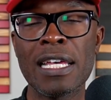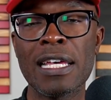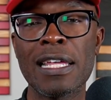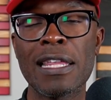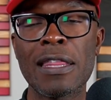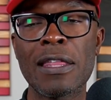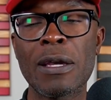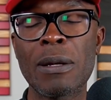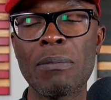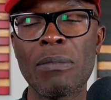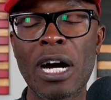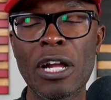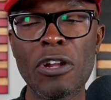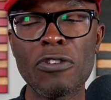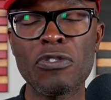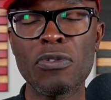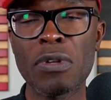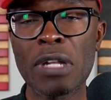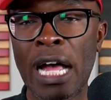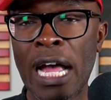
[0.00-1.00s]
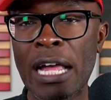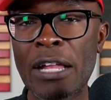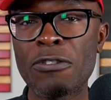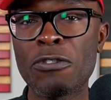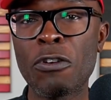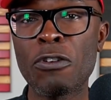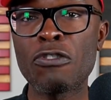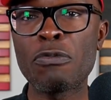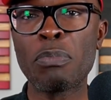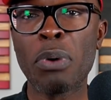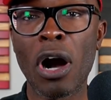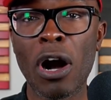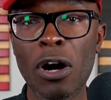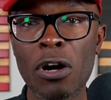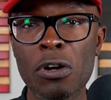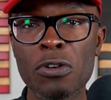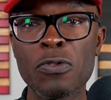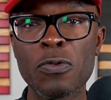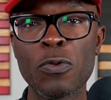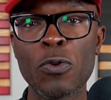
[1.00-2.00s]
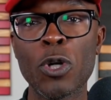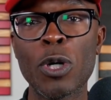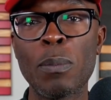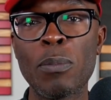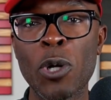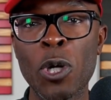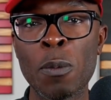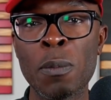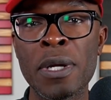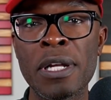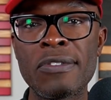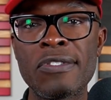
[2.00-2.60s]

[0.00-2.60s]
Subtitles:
then why did you not just pause for a moment